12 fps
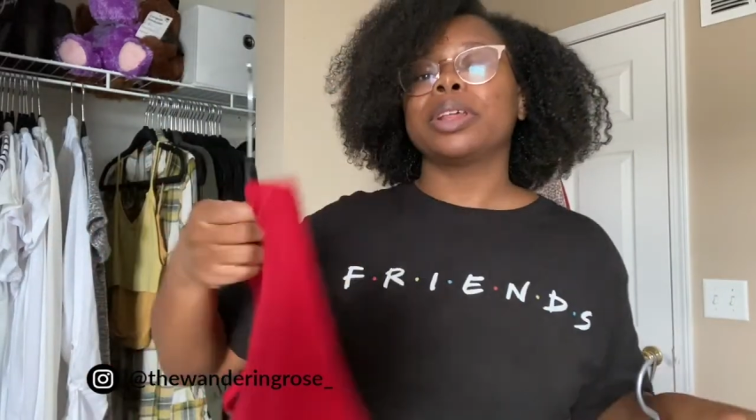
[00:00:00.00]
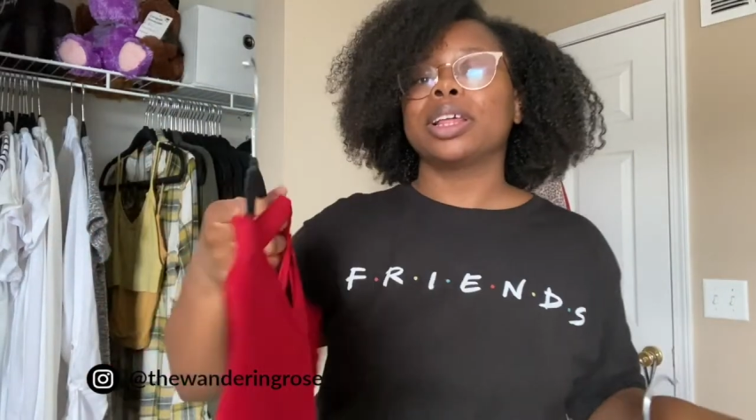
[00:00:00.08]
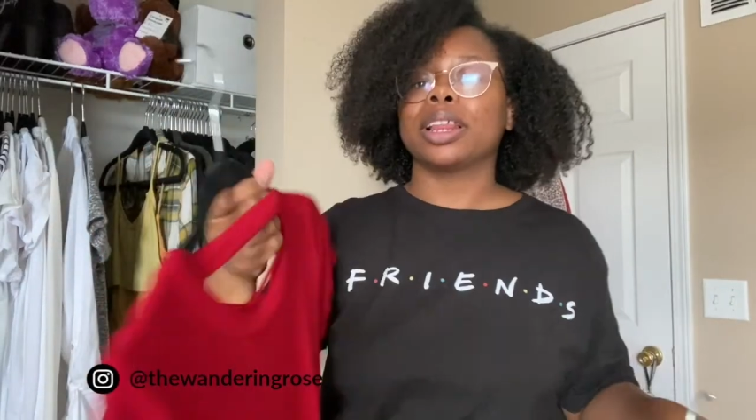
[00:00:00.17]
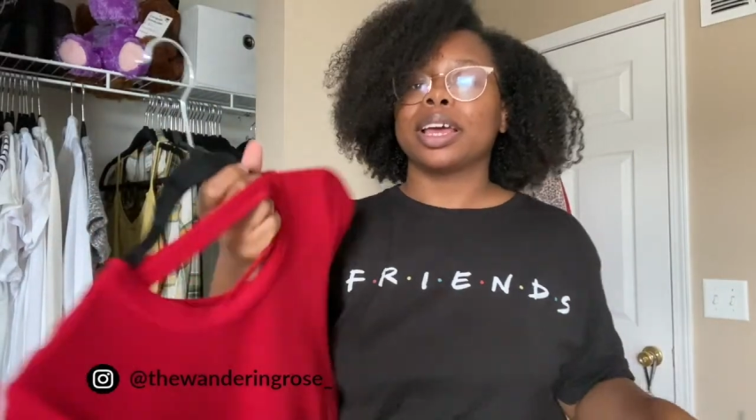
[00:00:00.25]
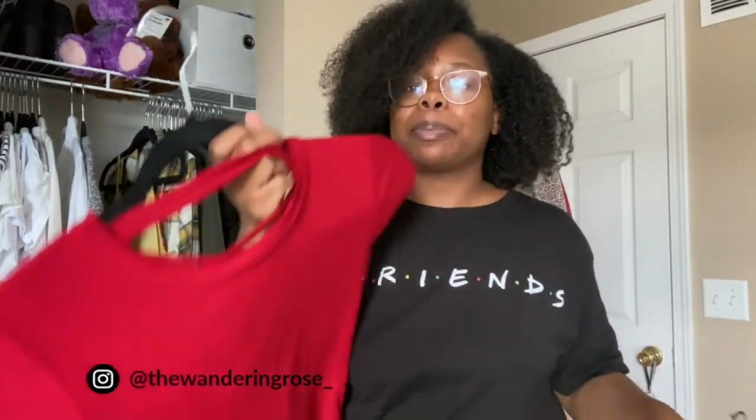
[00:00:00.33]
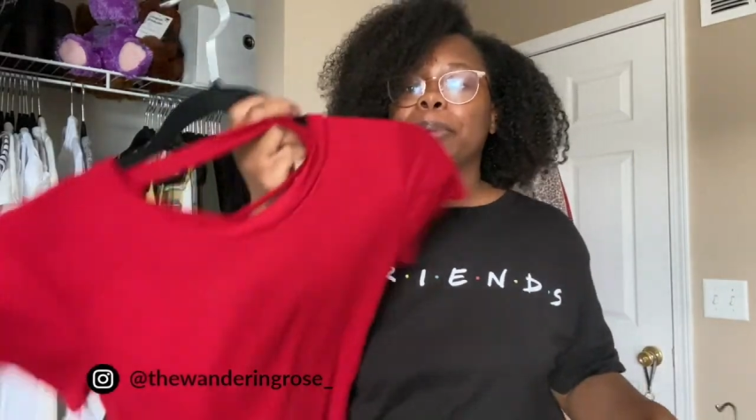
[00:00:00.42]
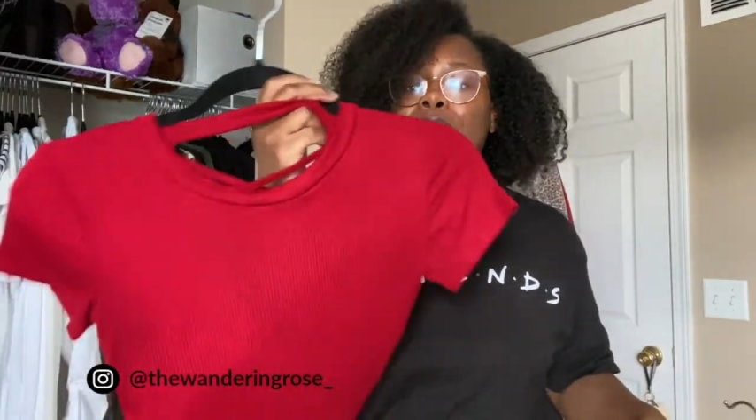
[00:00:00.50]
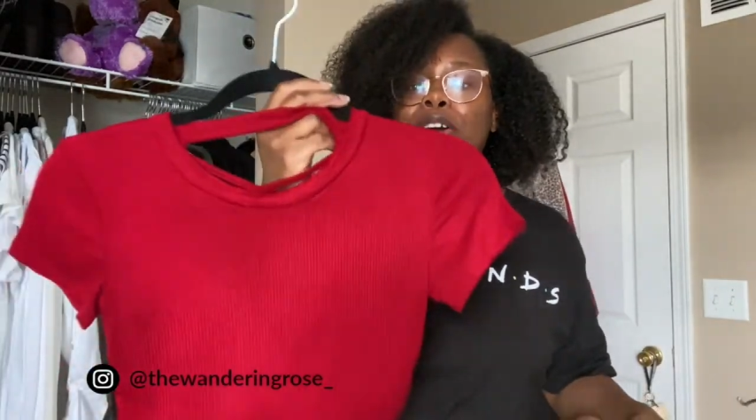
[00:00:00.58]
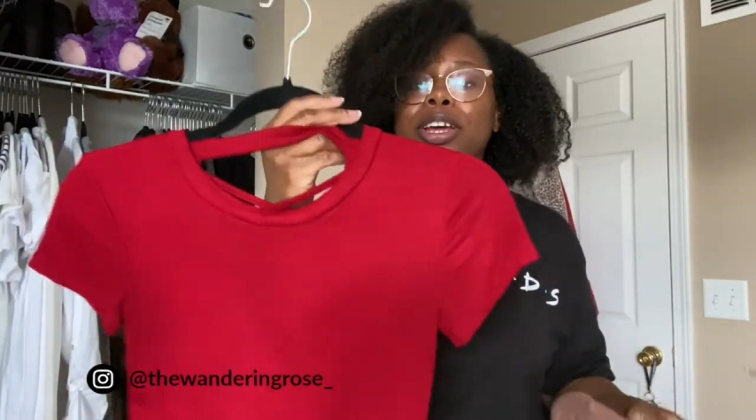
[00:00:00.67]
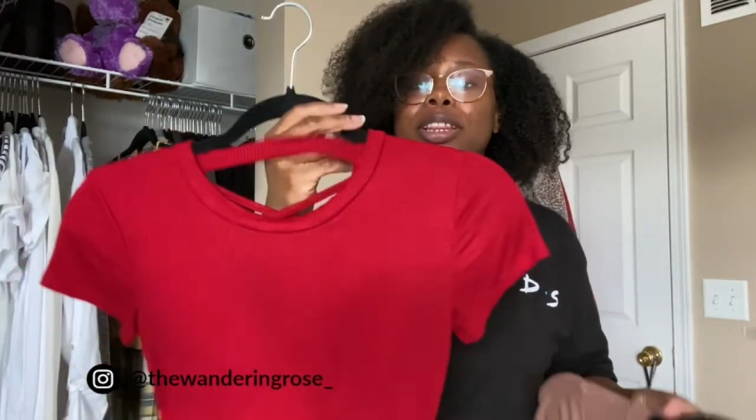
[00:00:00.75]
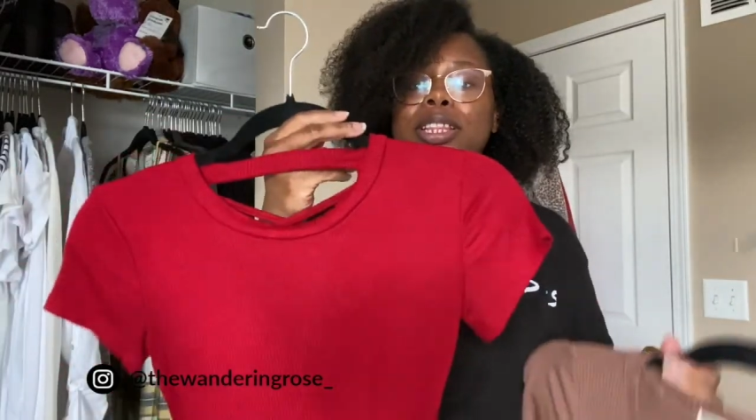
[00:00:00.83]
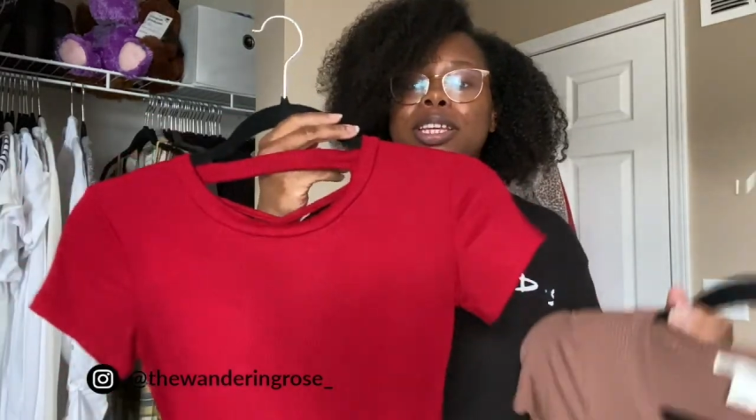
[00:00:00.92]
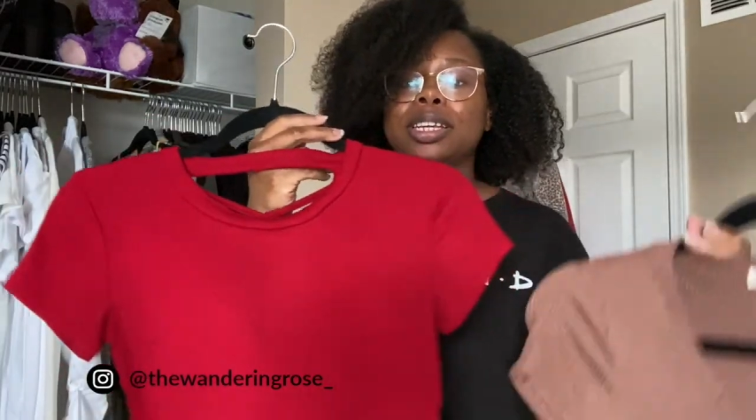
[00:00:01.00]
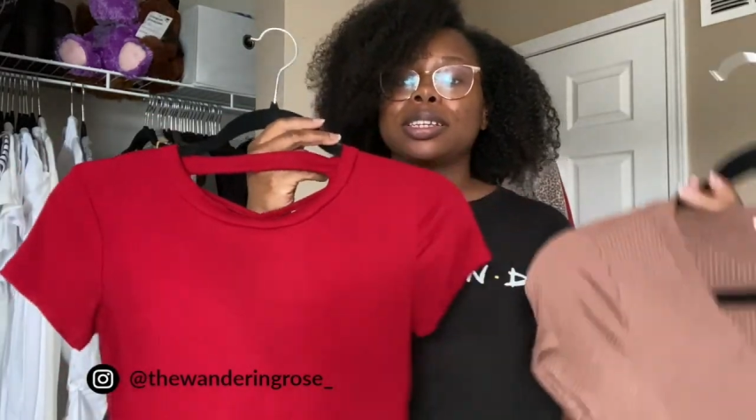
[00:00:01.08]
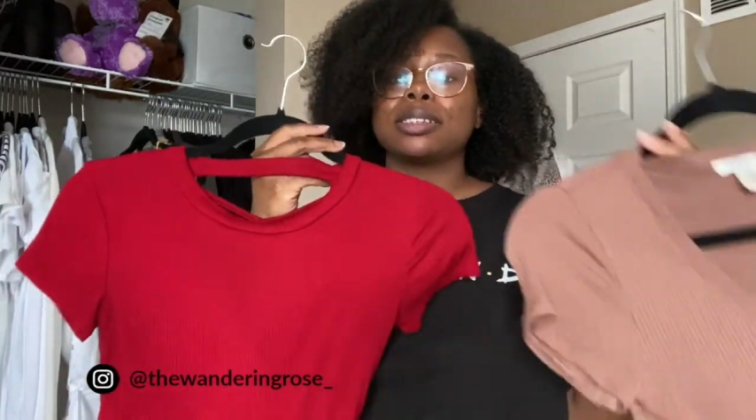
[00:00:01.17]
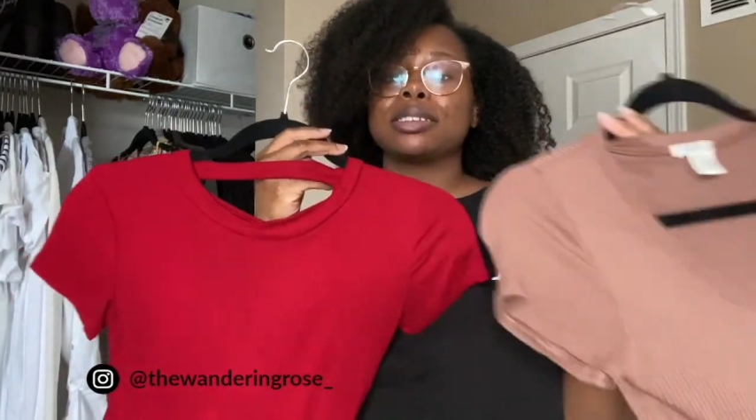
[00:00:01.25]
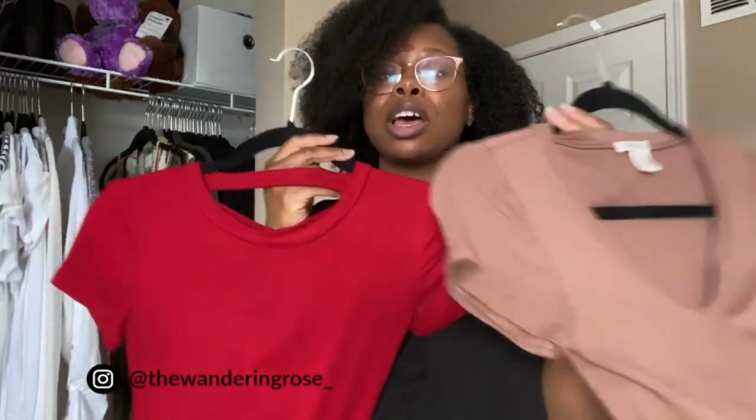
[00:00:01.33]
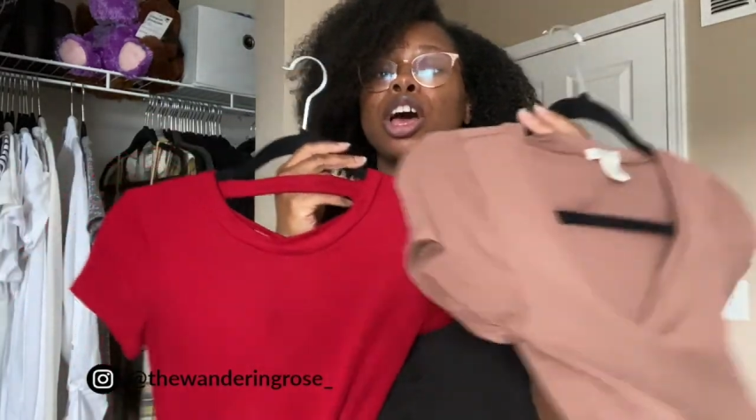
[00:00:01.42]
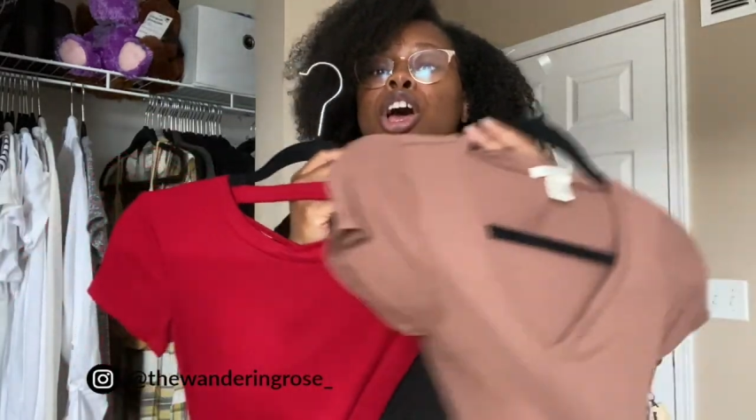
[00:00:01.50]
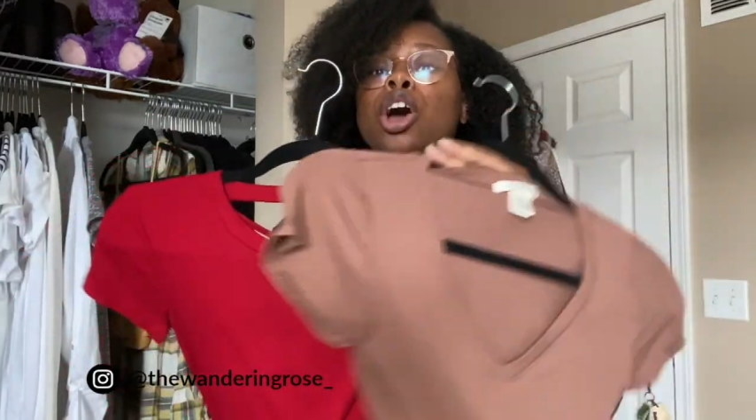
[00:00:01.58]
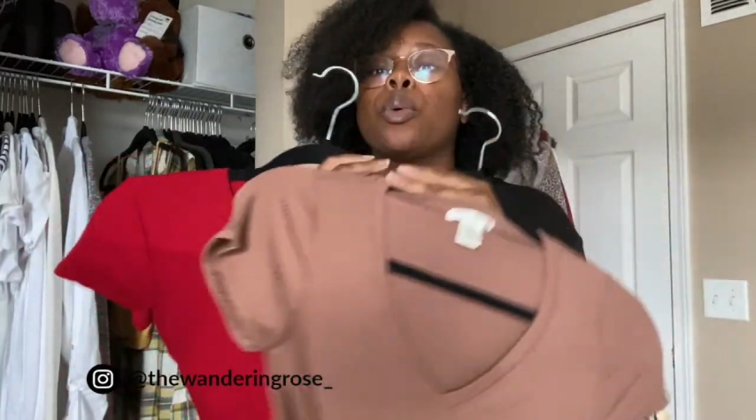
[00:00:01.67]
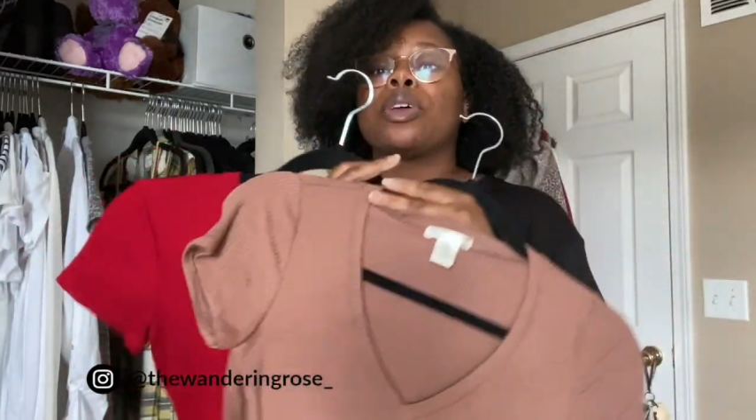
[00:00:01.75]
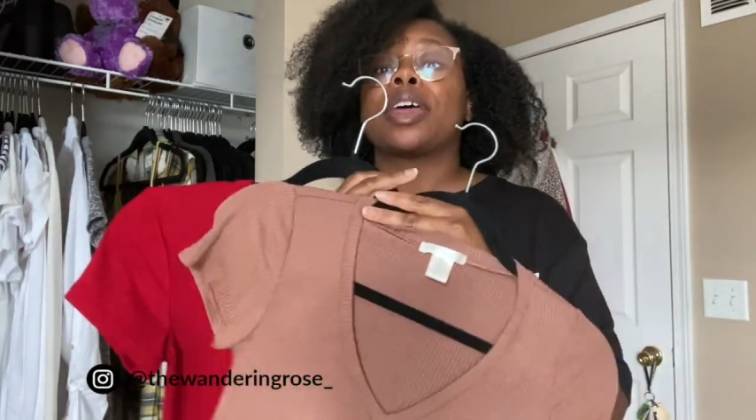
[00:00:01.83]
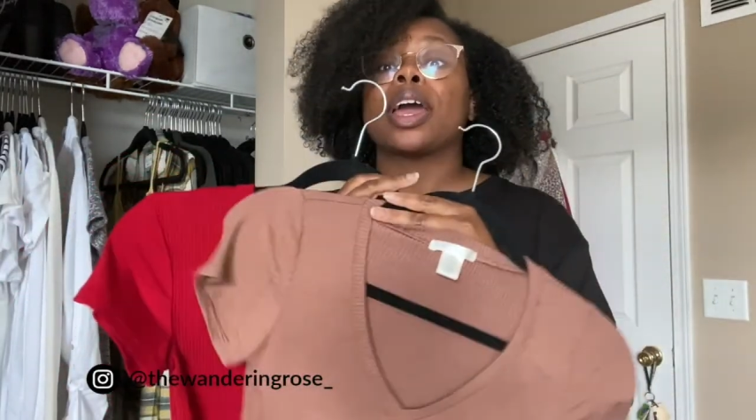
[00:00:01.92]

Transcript: like pairing these with